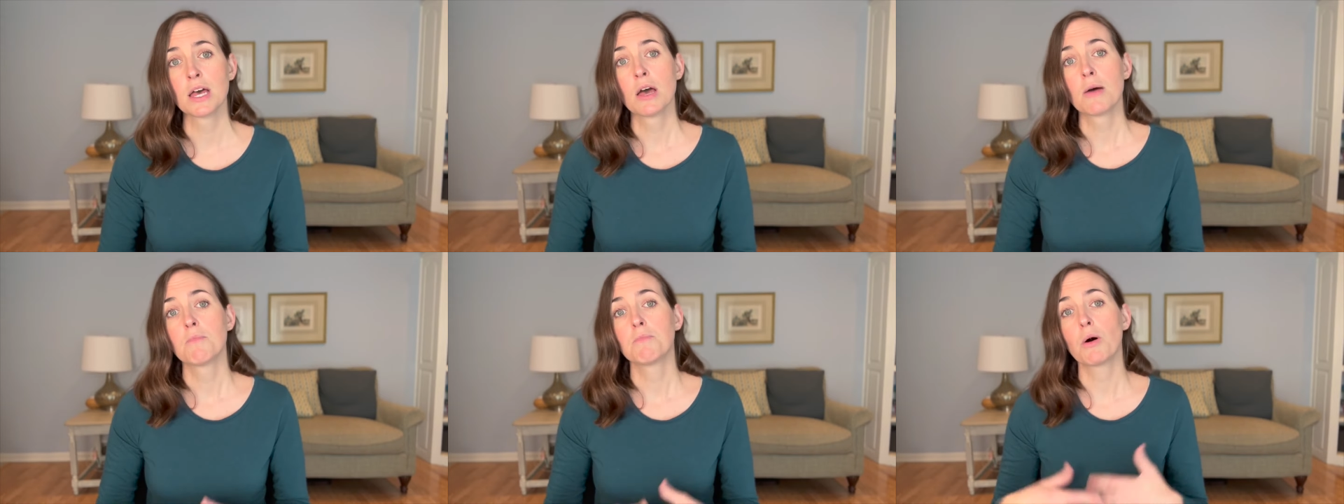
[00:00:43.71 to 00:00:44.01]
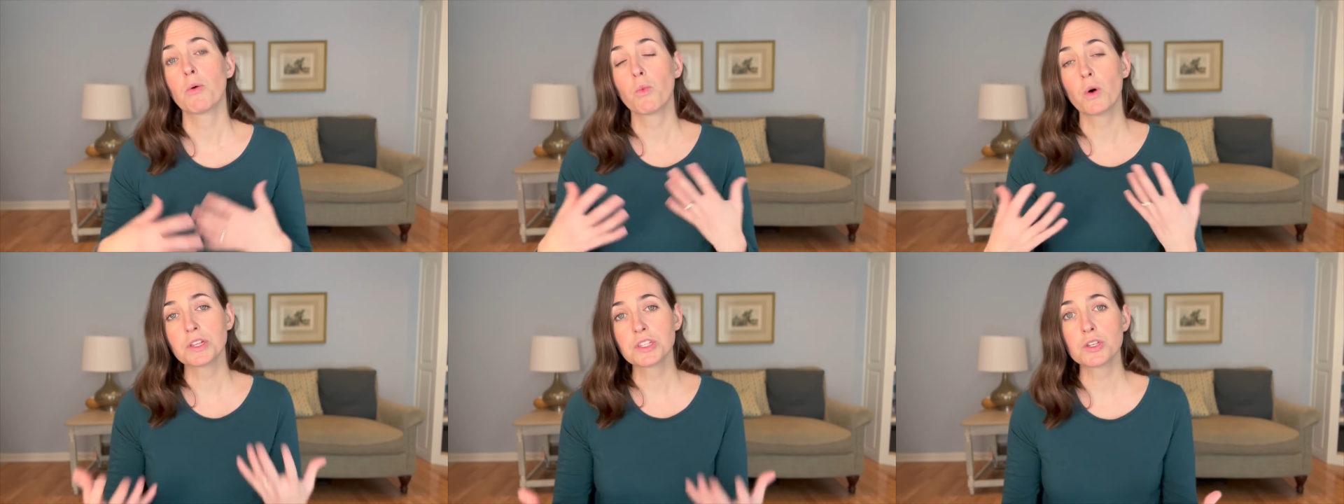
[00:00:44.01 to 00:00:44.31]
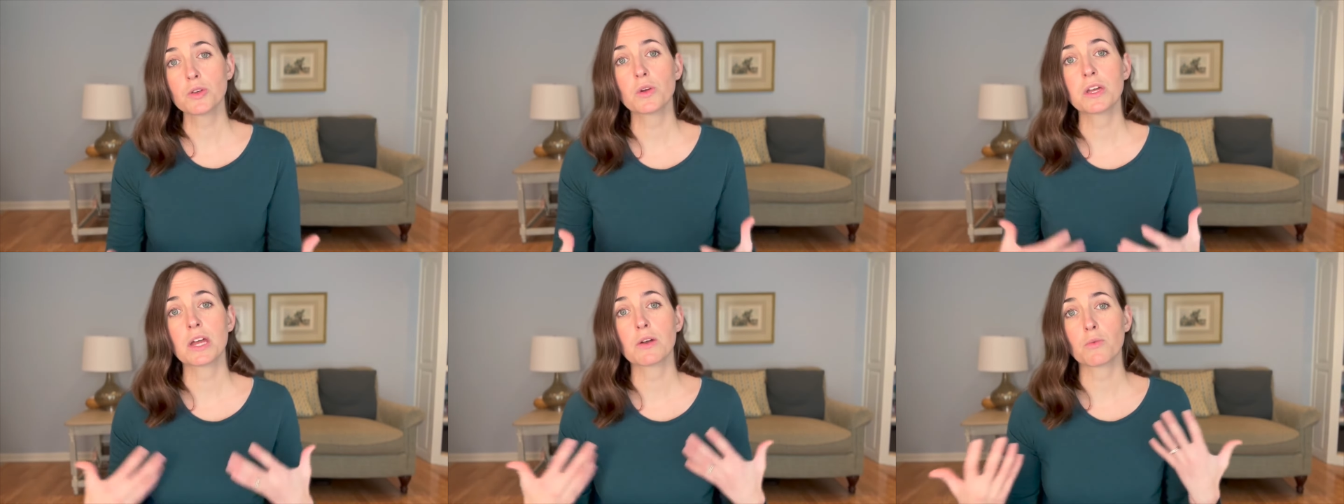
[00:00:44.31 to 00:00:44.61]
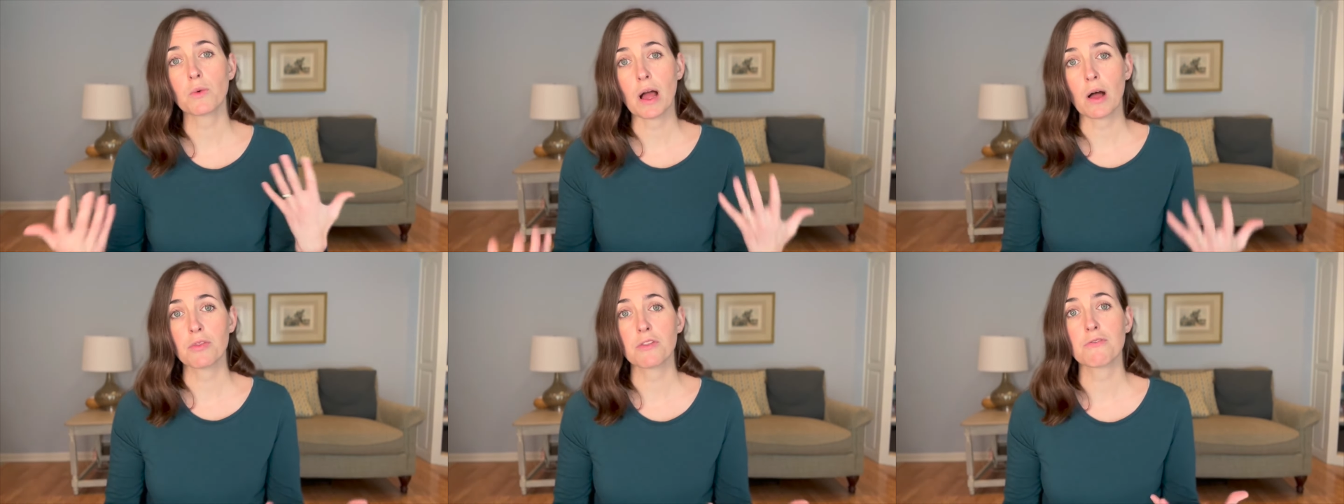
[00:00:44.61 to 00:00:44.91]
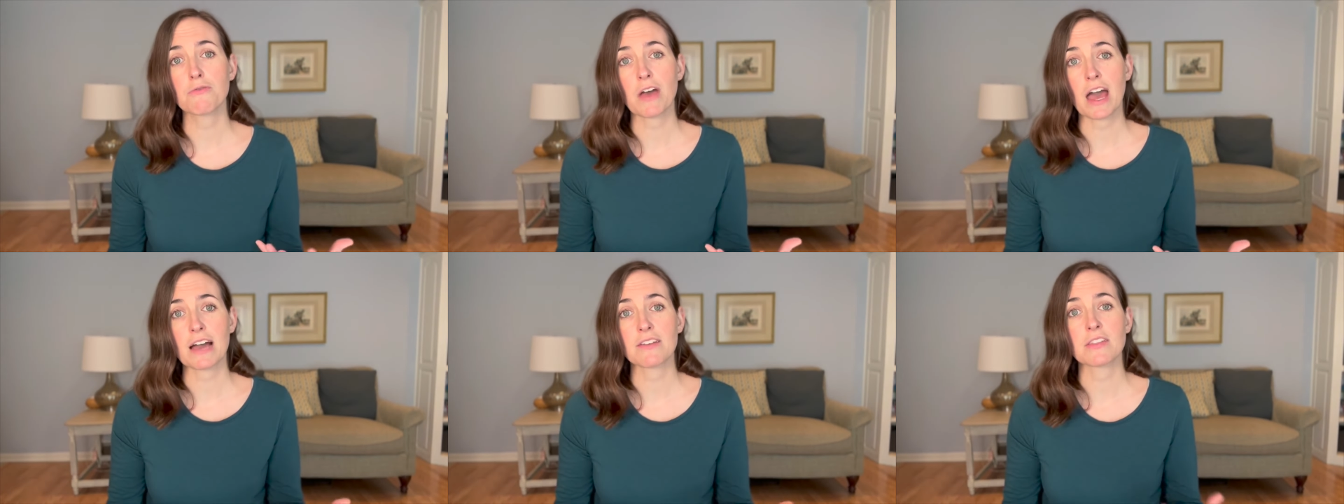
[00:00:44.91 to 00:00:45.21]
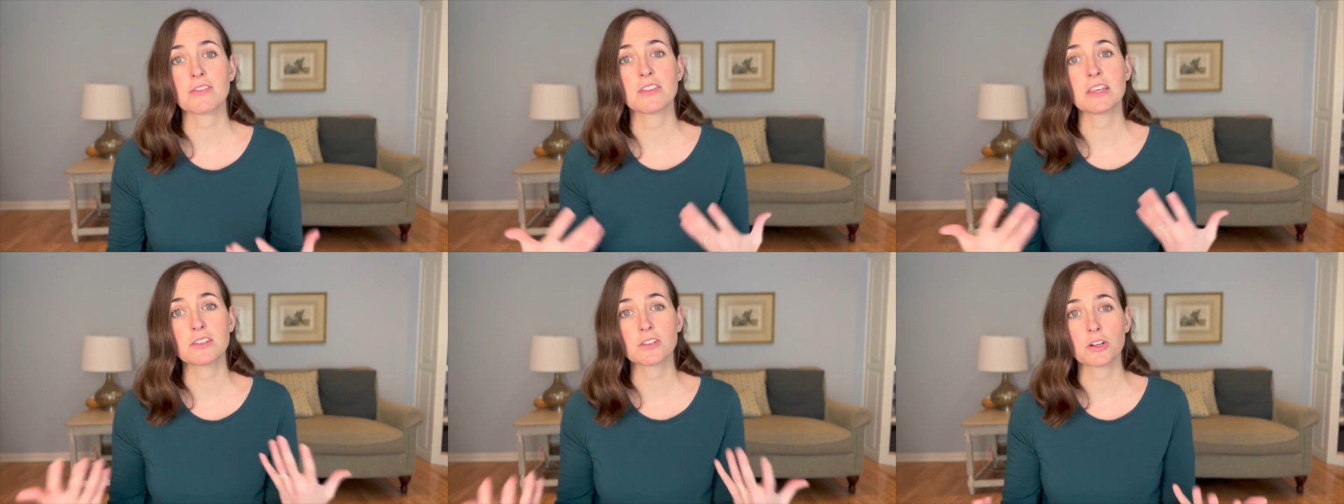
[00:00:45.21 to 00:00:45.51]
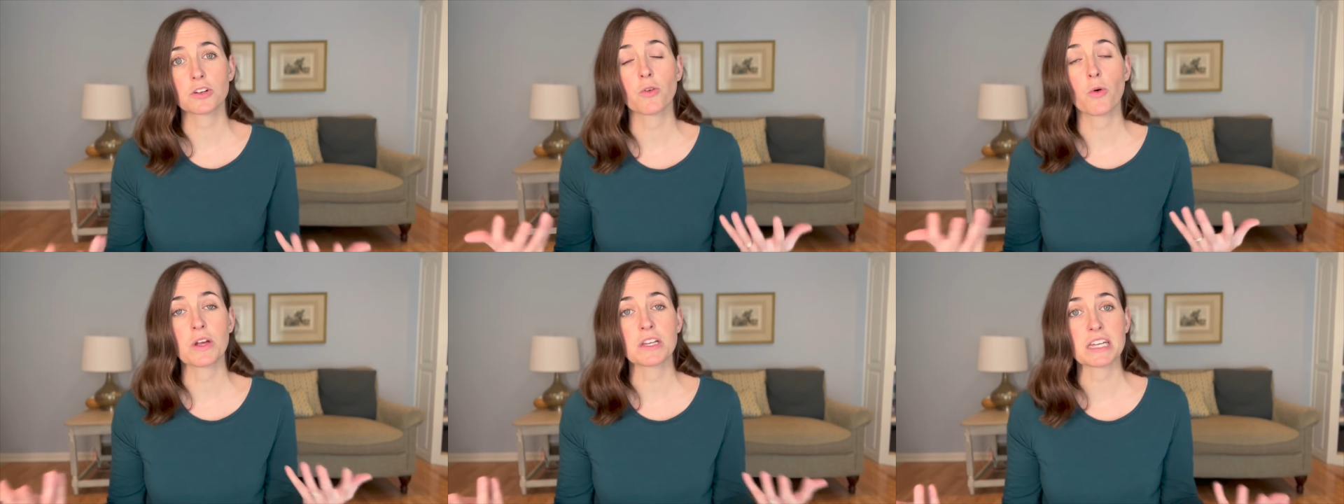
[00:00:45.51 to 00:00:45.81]
But once you get around the fact that these are
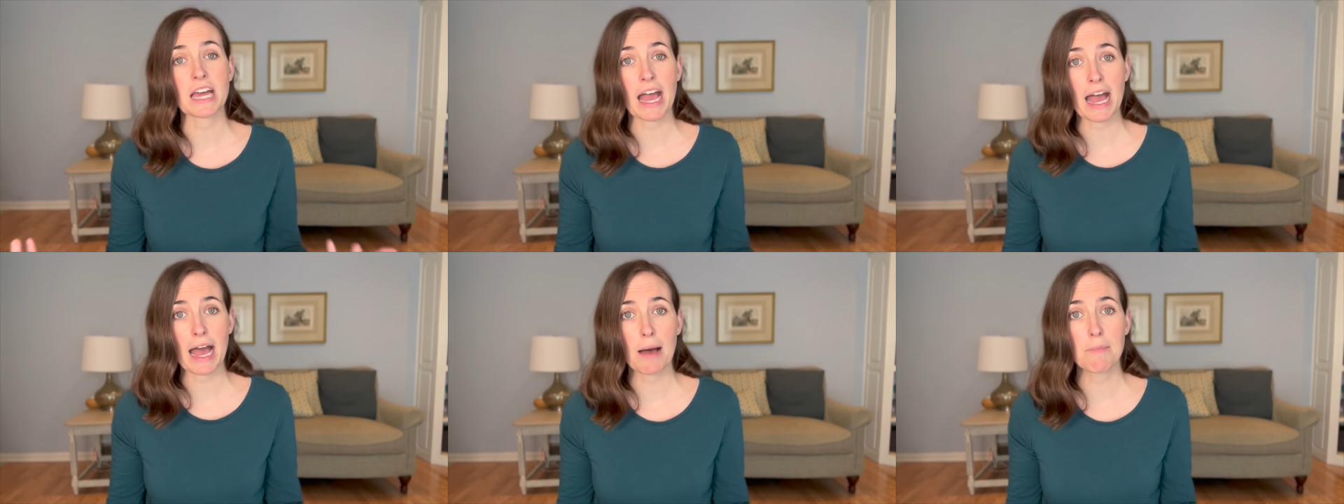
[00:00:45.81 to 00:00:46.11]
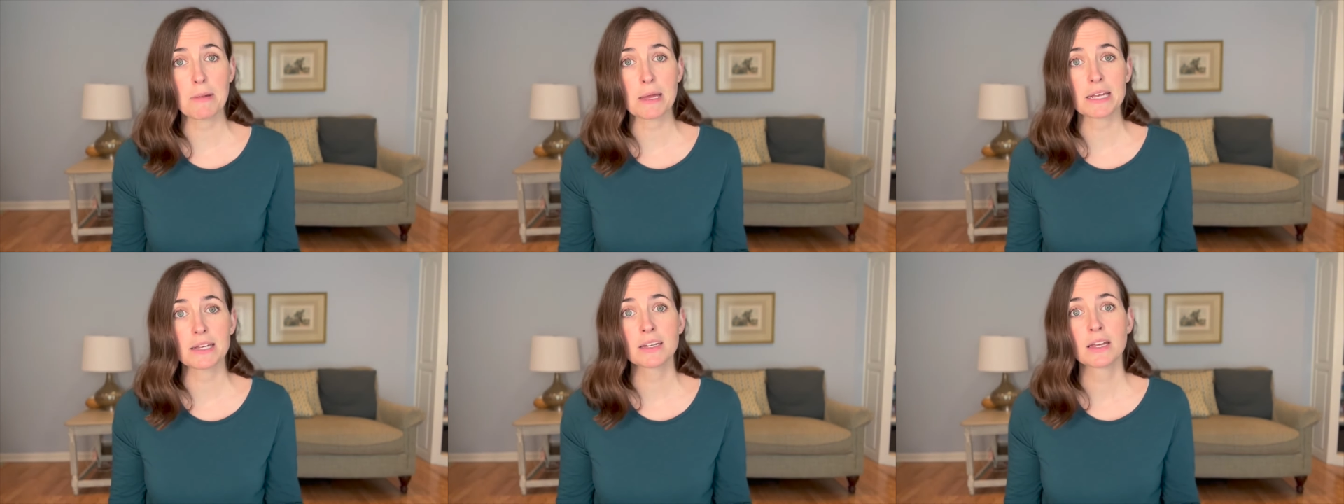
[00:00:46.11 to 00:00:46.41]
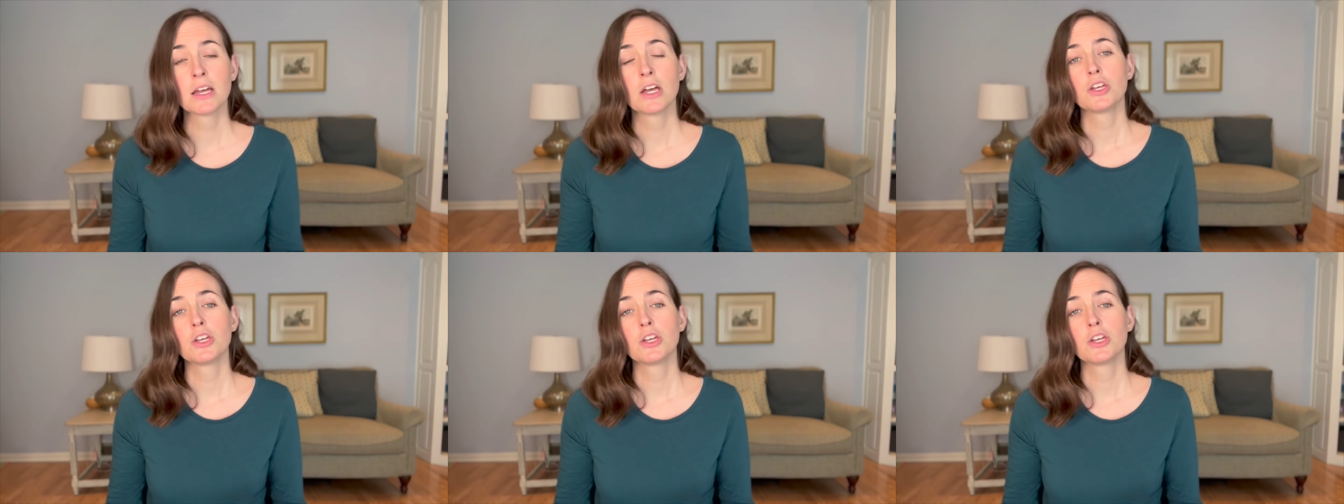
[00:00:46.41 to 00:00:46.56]
going to happen,